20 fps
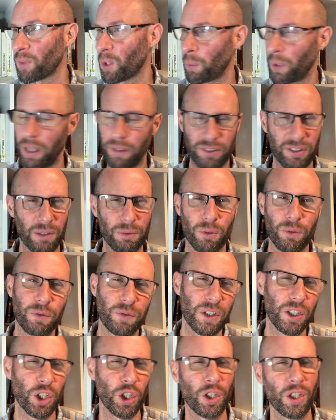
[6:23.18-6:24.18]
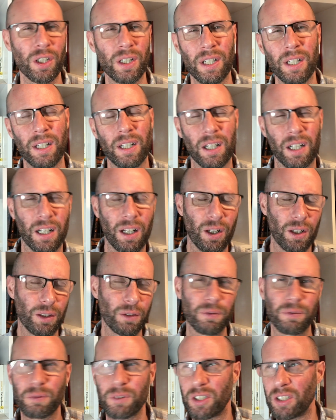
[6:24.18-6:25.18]
we have several vision kind
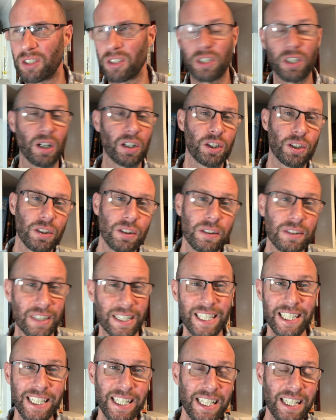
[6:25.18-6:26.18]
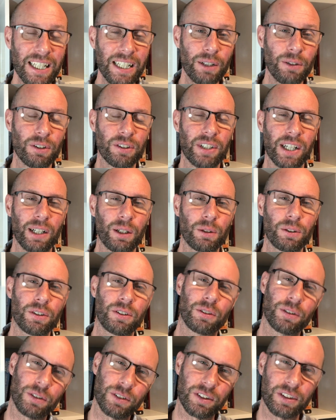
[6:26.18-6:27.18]
of discussions a year as
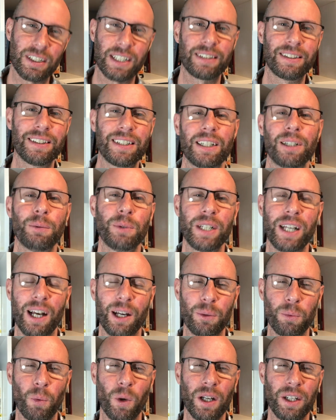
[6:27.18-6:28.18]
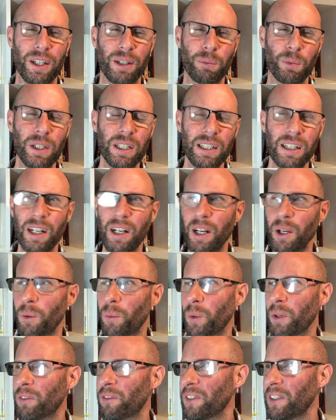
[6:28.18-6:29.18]
elders, and on Saturday we had one, and we're
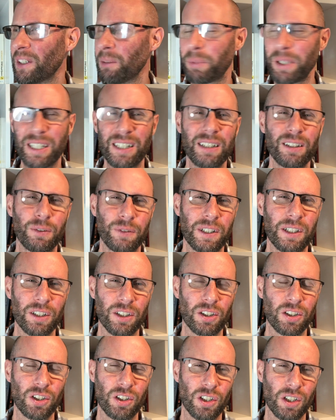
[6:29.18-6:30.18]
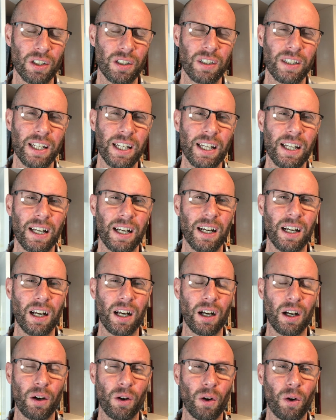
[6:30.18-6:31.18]
beginning to feel a stir there
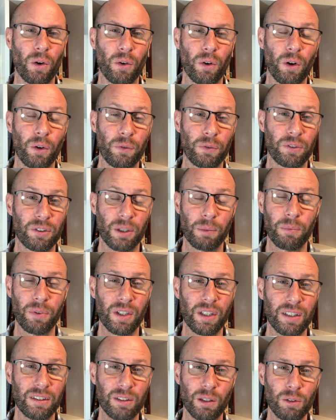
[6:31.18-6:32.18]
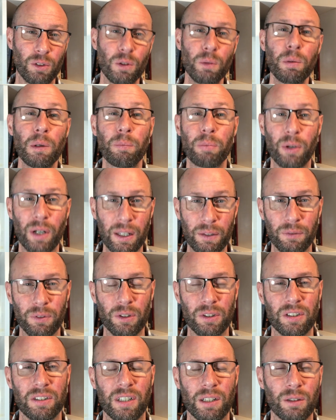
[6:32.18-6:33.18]
of something. So do be praying for
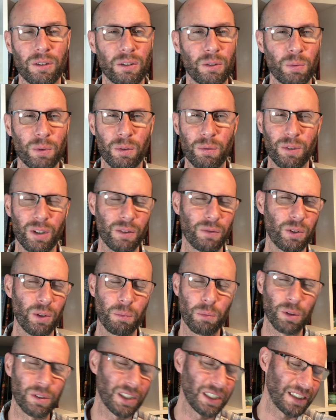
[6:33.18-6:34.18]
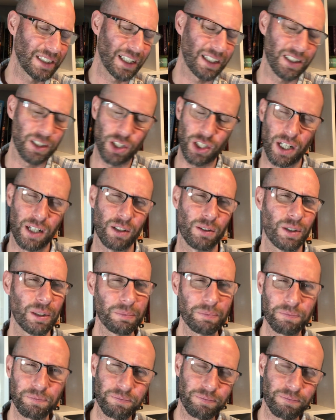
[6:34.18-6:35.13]
us as elders. We'll give a lot more detail in January.